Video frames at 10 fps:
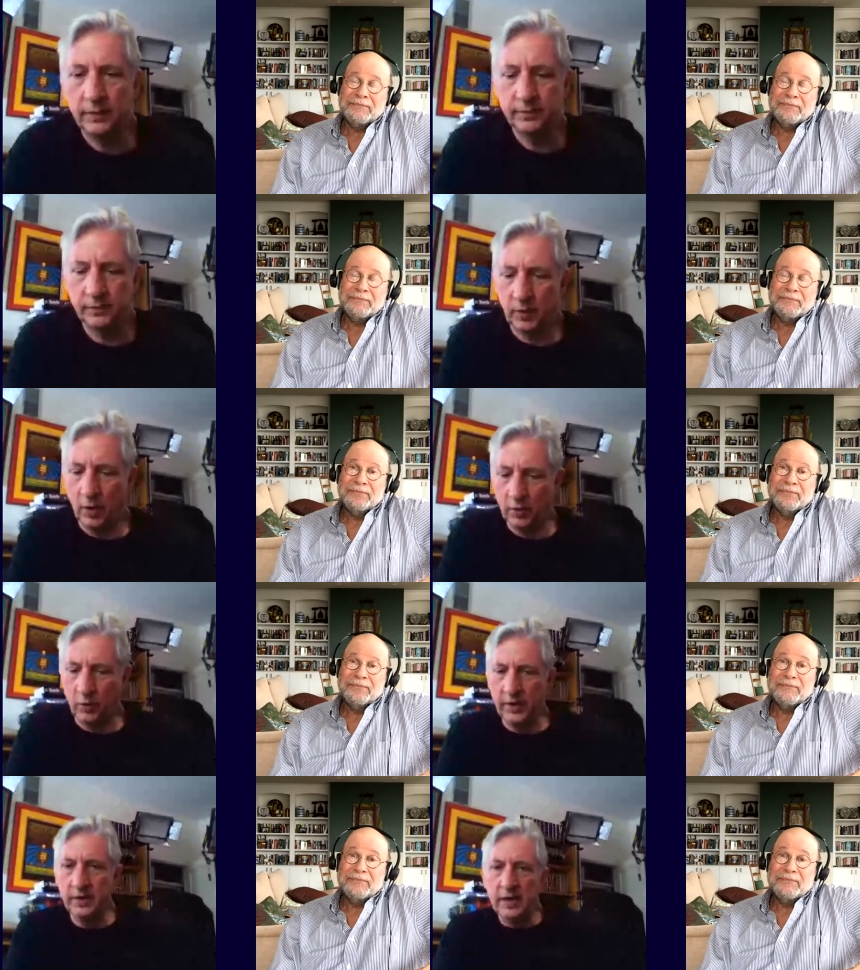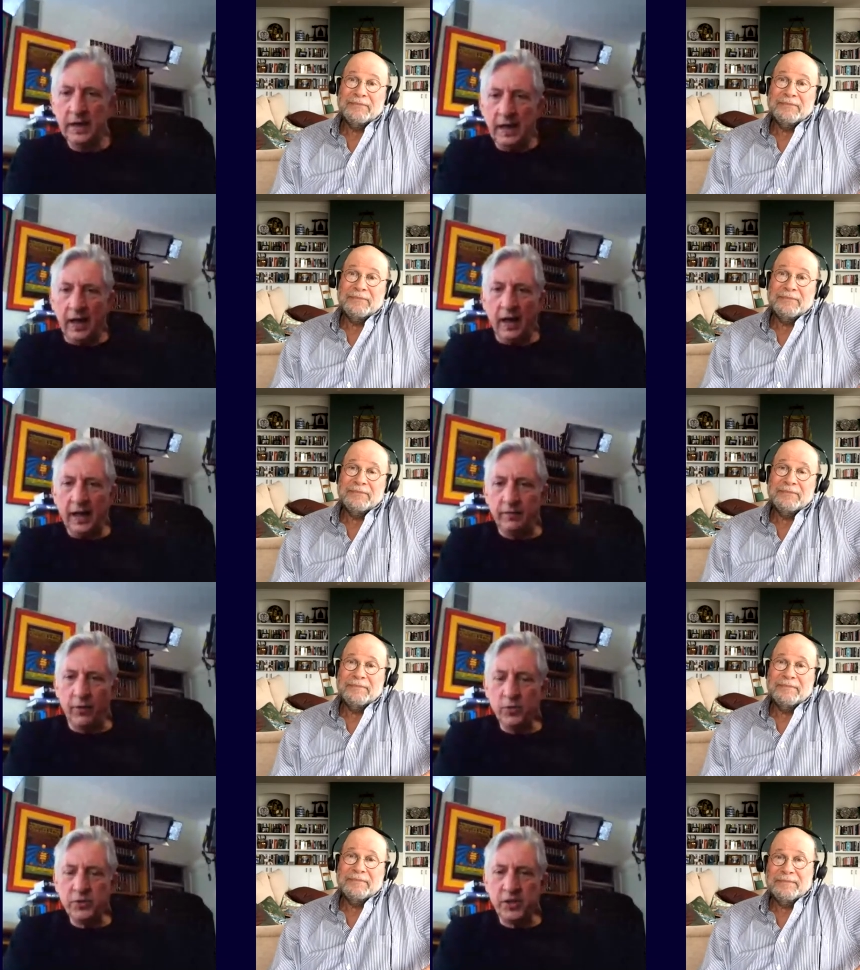Speaker 1: yeah, agreed. Uh,
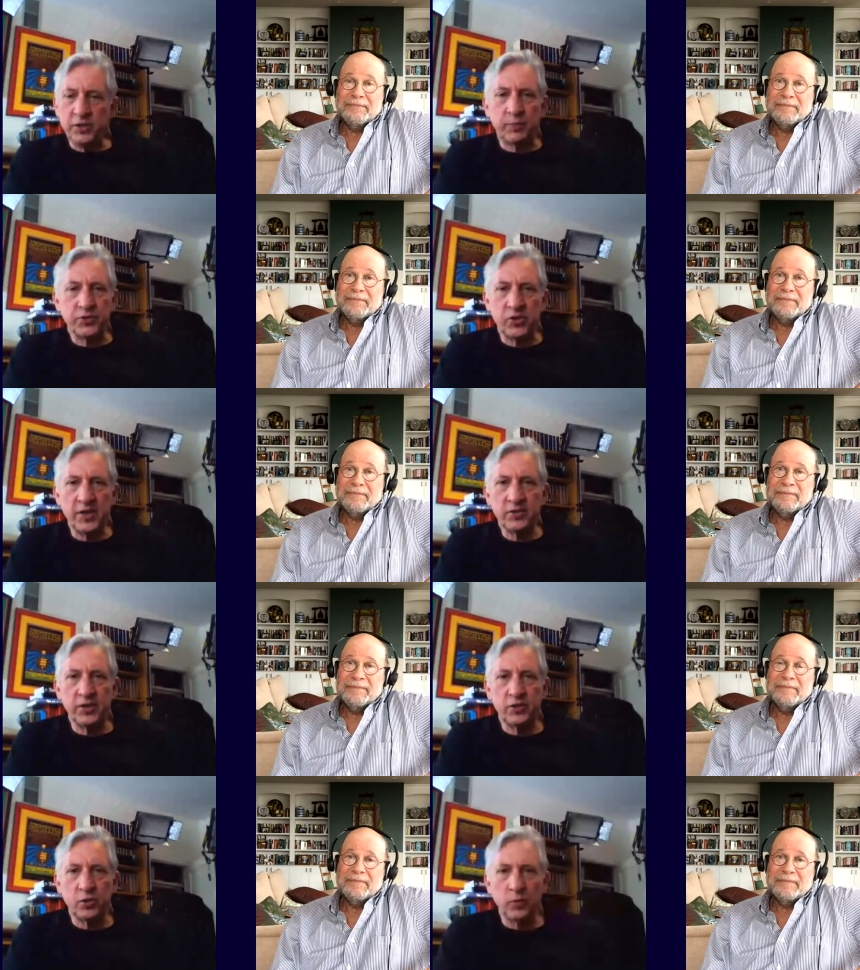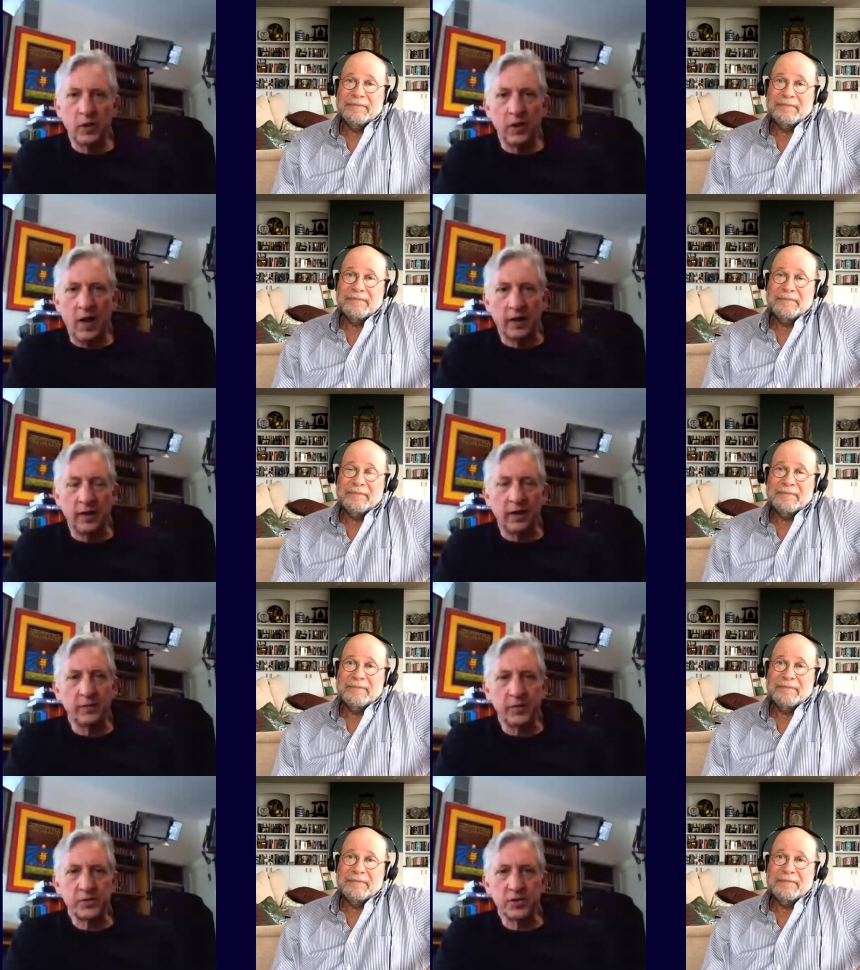folks, it is precisely two o'clock. Uh,
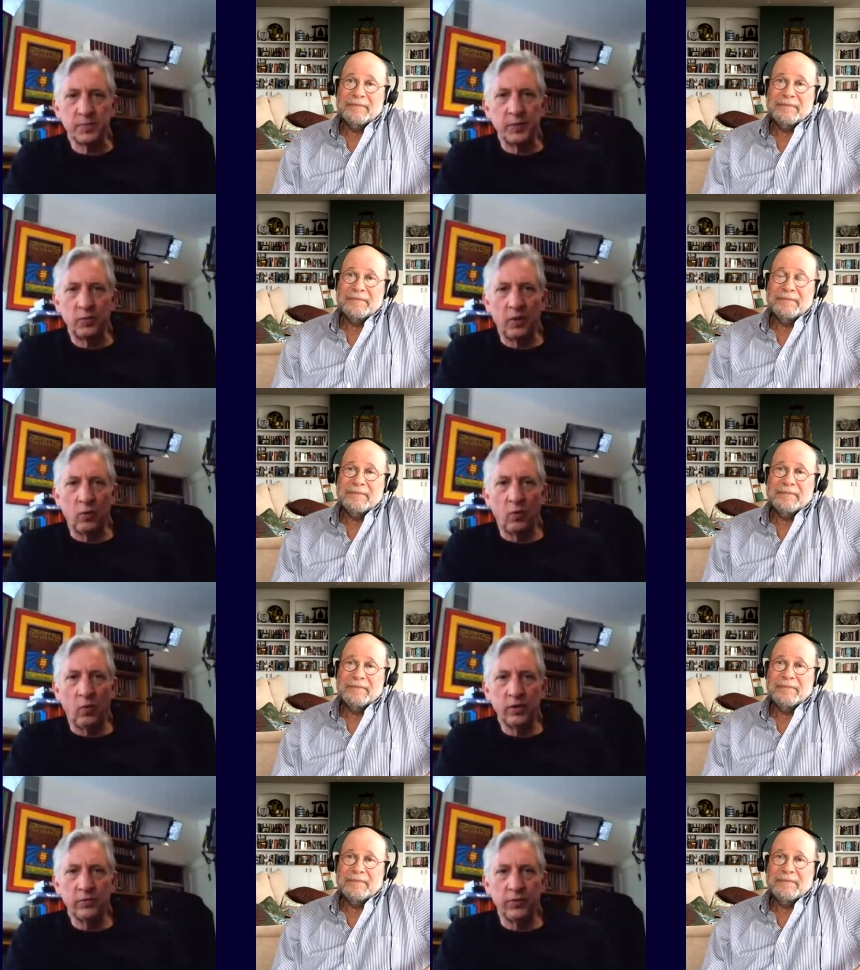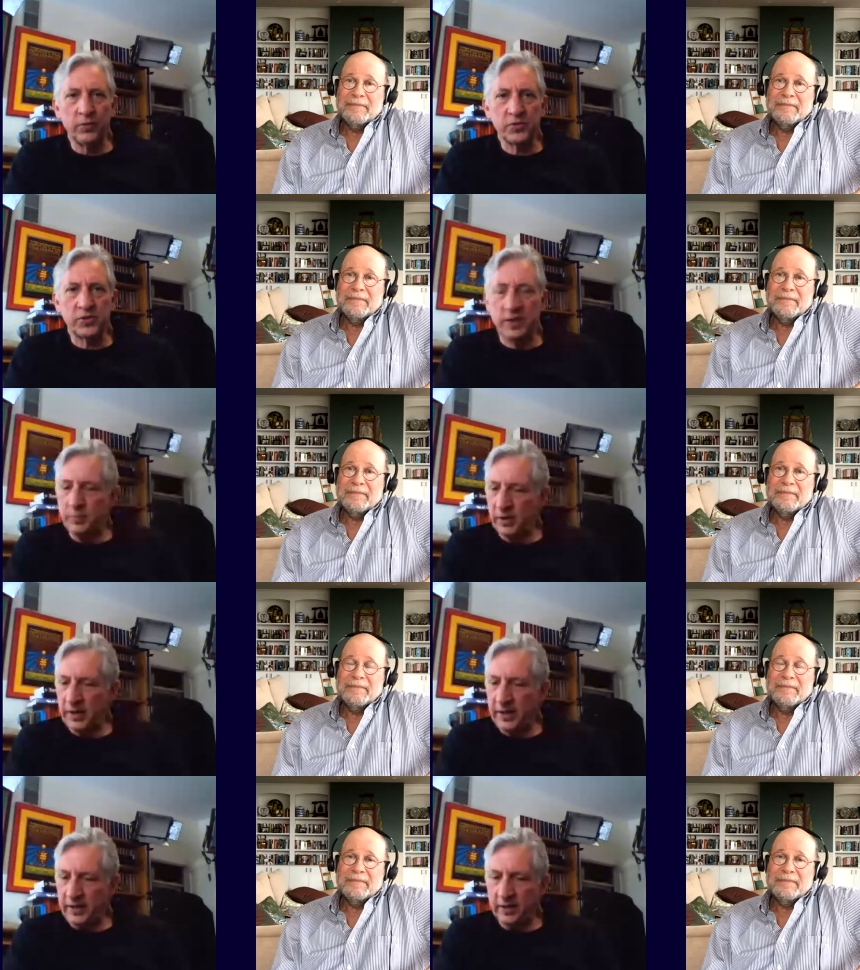this has been wonderful,
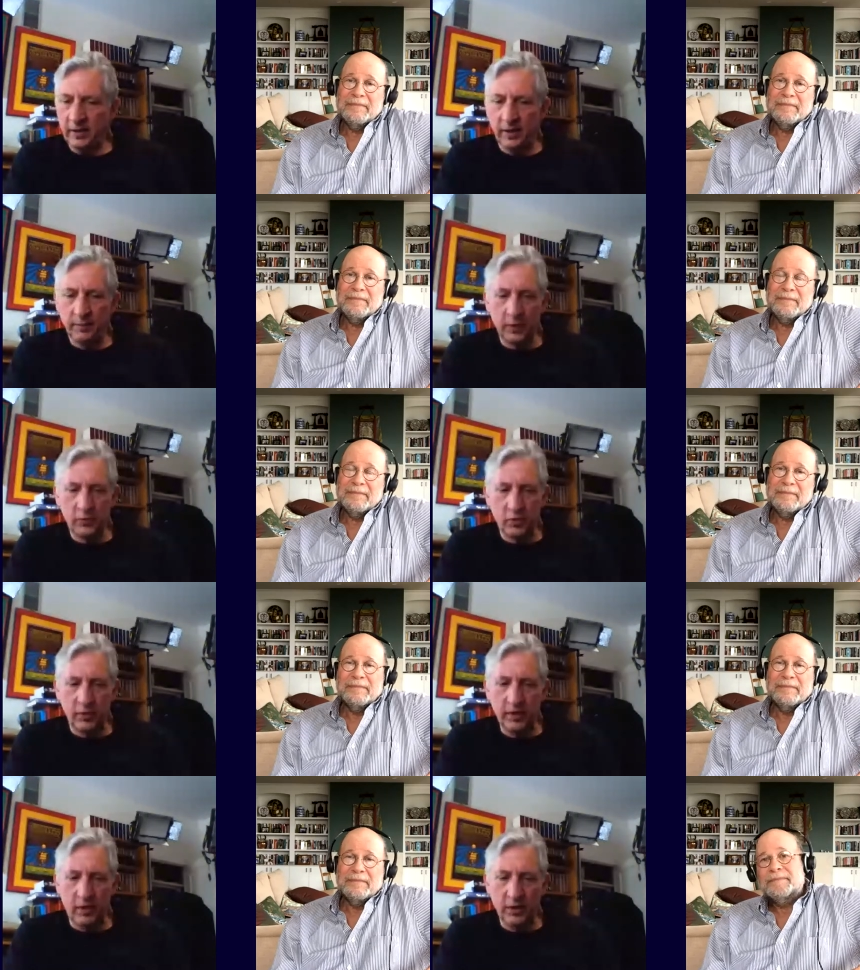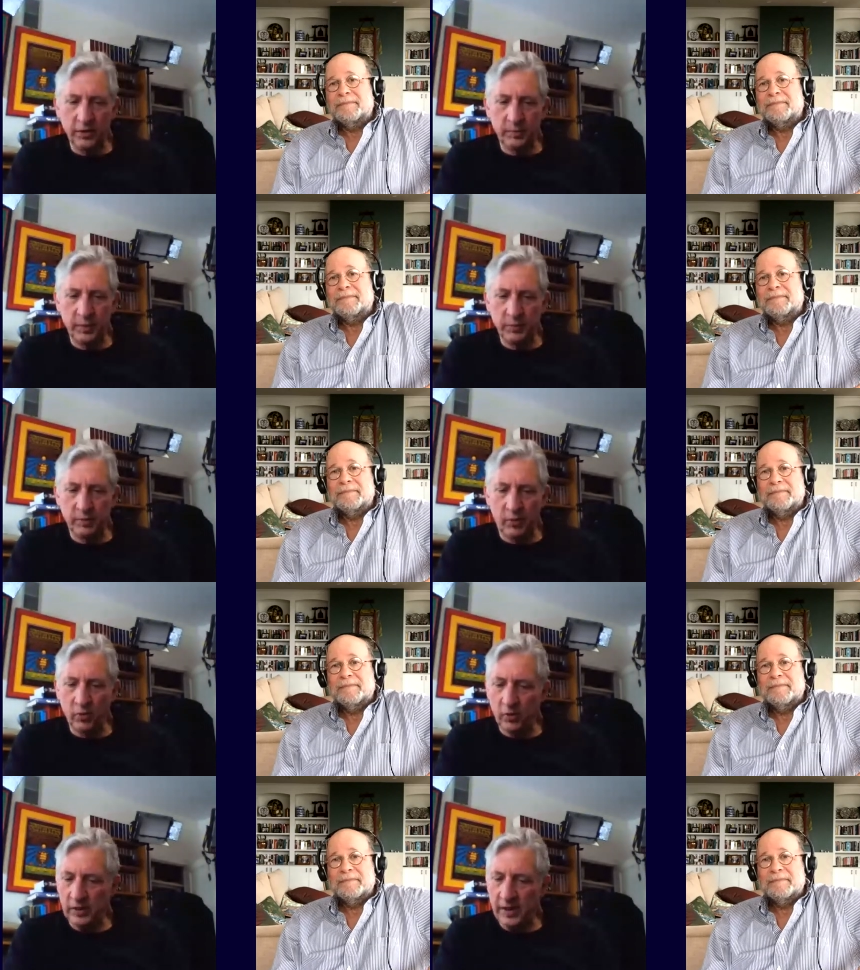stimulating. Um, it's a great honor to be with
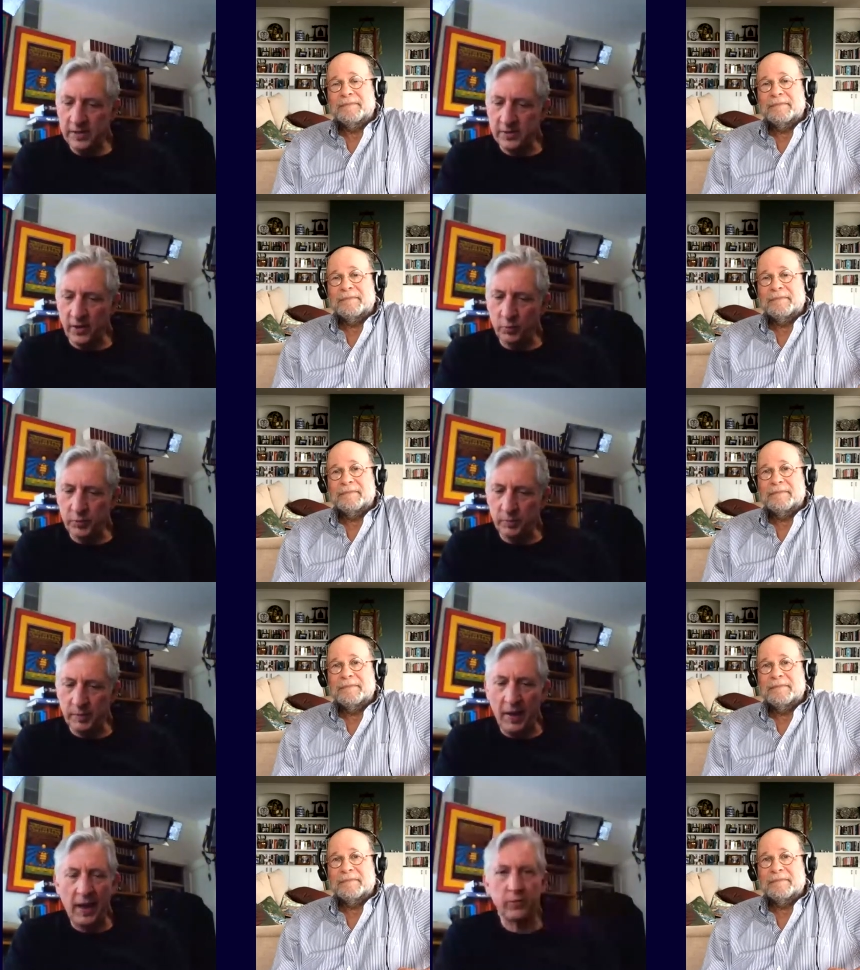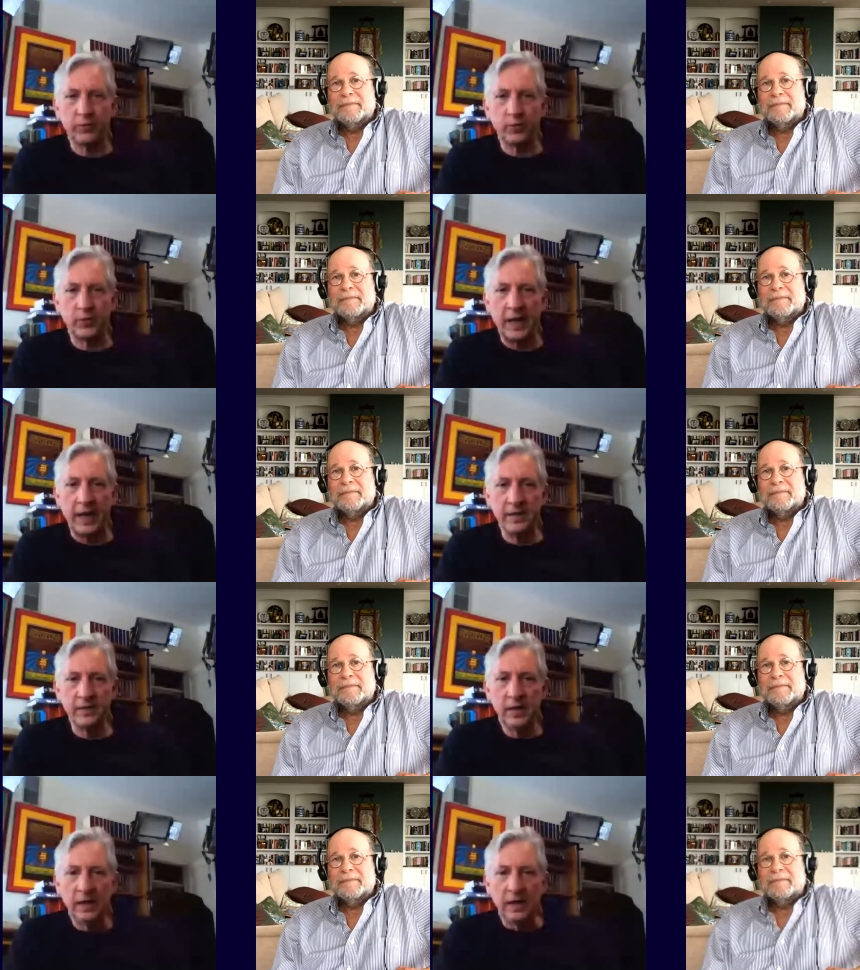the Heads. I hope to be back with you
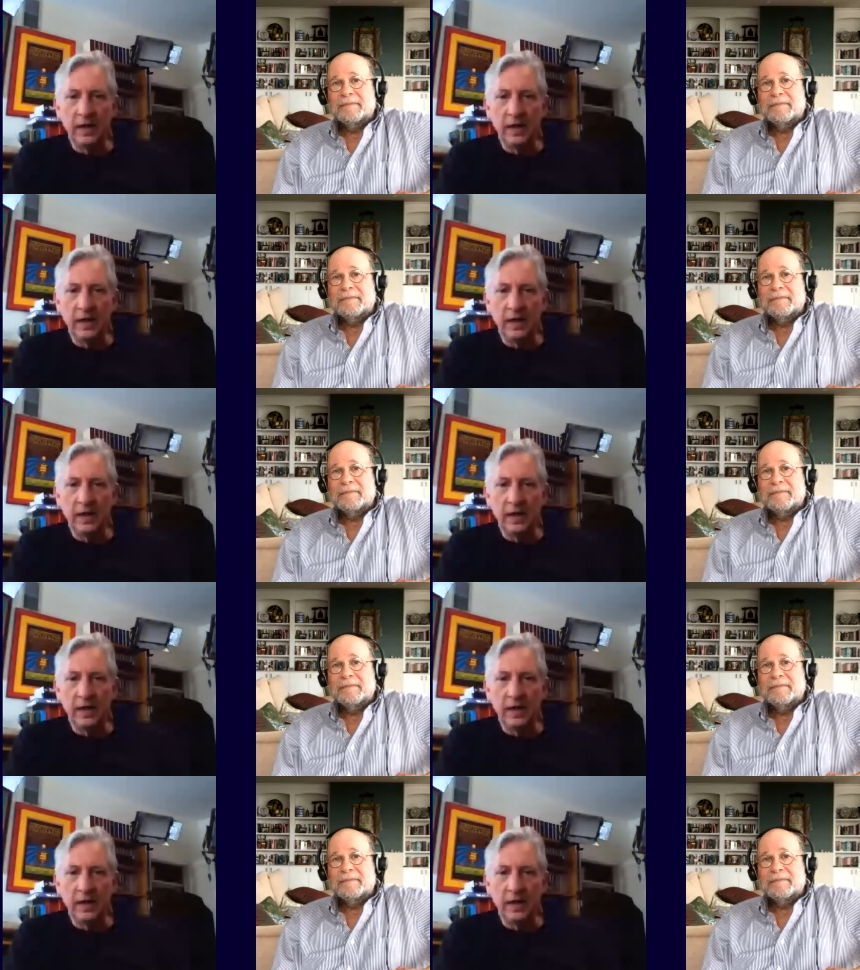again.